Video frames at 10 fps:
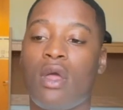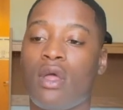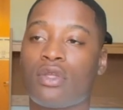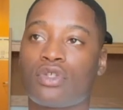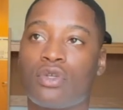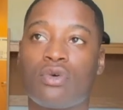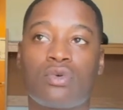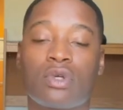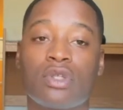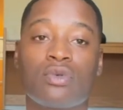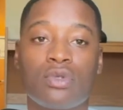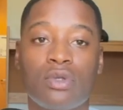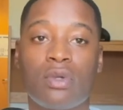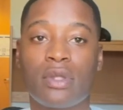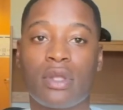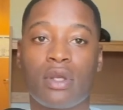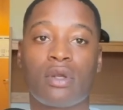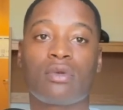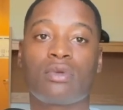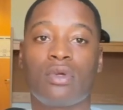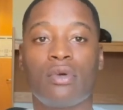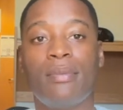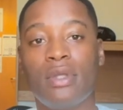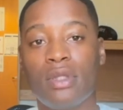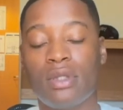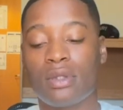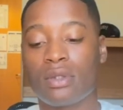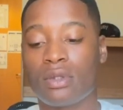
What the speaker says: So, because when you get there, it'll be